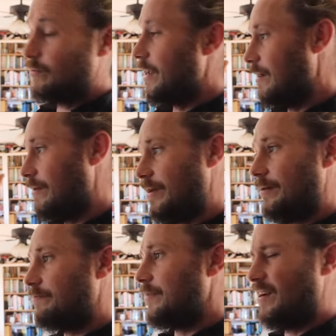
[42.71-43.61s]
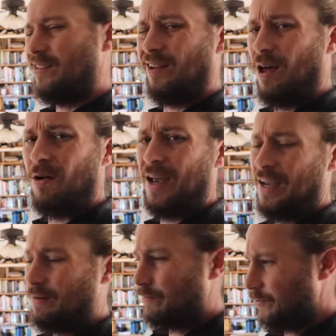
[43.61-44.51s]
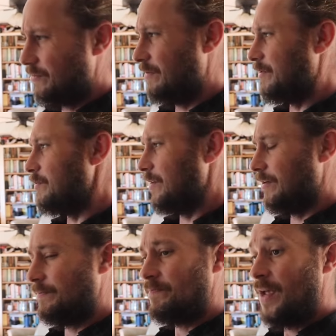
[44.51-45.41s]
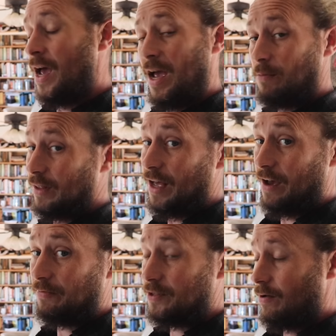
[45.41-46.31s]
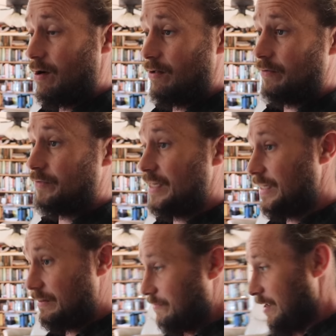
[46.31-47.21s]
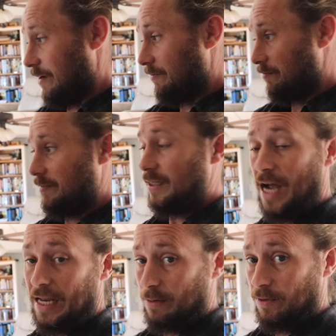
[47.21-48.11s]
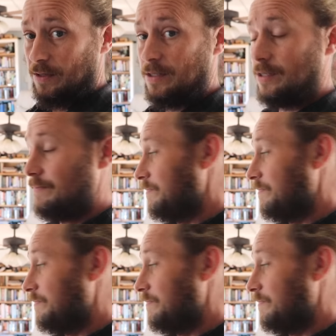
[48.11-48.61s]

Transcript: We ate all the, you know, the low-hanging fruit, if you will, and we left all of the, you know, tiny ones.